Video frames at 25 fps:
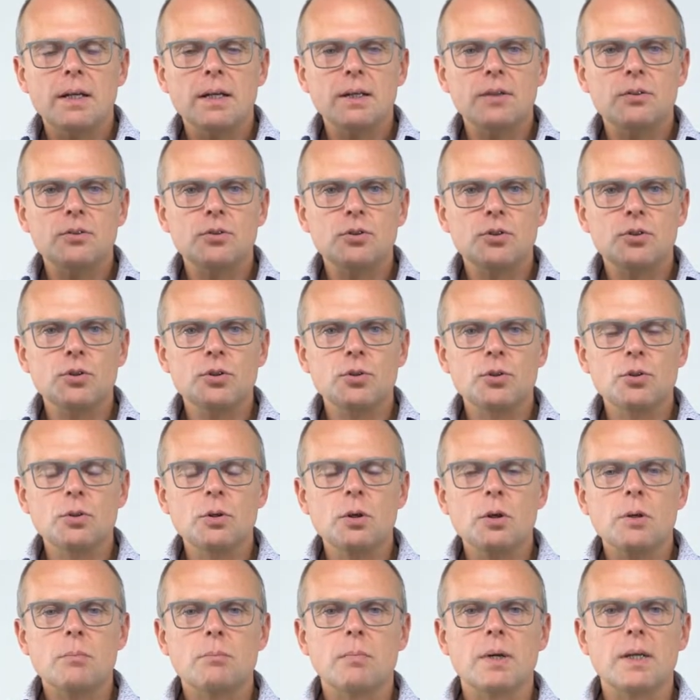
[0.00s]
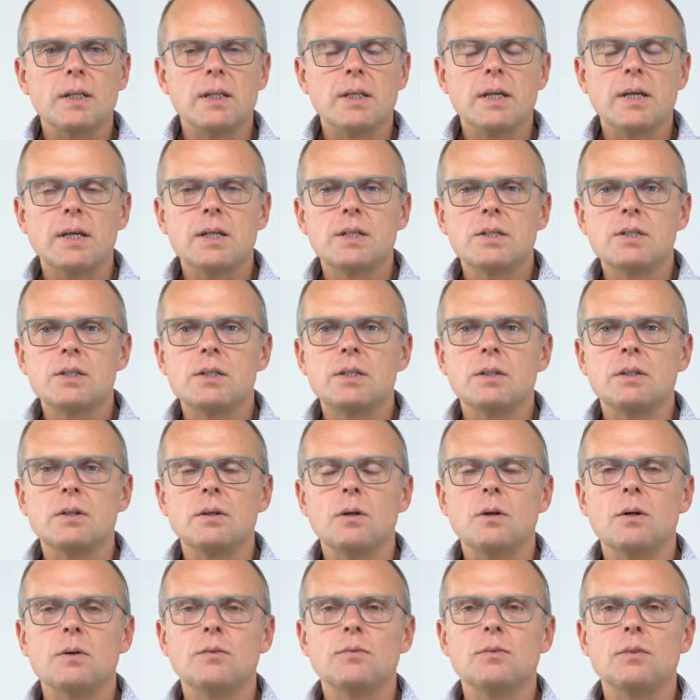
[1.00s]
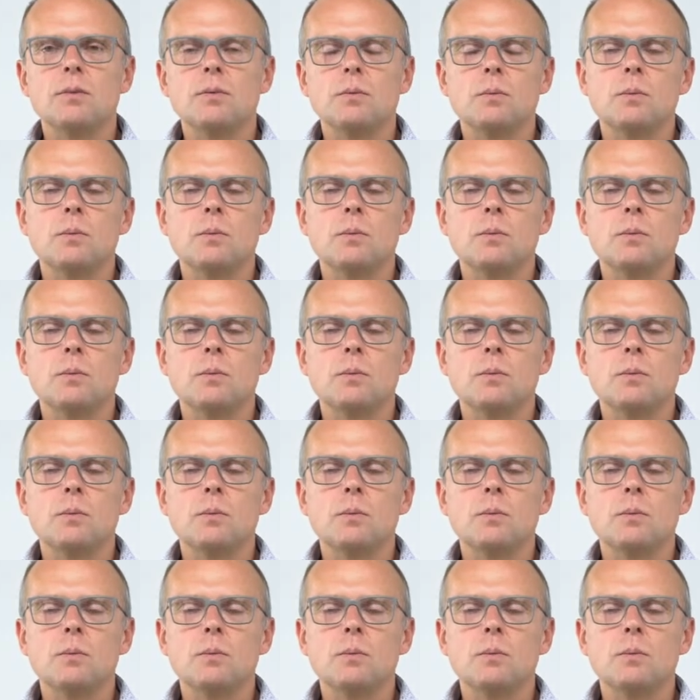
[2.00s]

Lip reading: is true by the age of